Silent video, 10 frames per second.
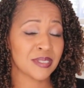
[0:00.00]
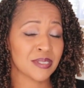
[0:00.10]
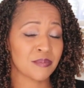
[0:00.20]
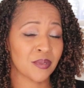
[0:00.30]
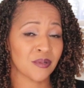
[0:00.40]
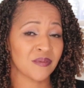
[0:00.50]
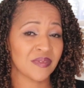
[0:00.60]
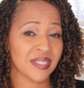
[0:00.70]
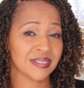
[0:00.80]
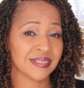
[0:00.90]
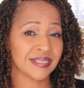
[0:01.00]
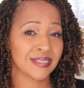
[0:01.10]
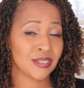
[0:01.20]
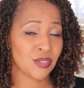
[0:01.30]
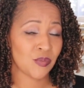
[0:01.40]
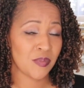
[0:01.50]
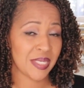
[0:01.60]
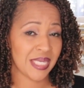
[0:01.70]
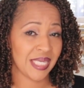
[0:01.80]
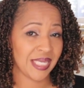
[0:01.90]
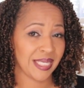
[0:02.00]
is perfect to me.